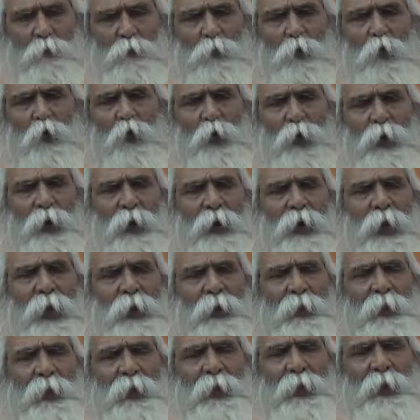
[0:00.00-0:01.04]
pool,
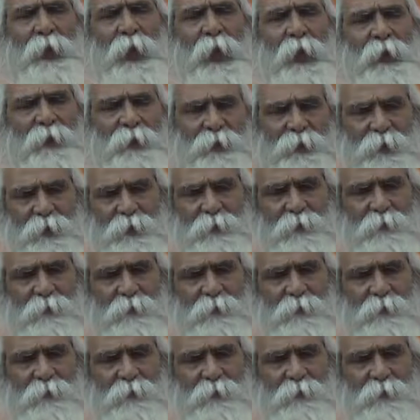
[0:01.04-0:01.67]
like a lake,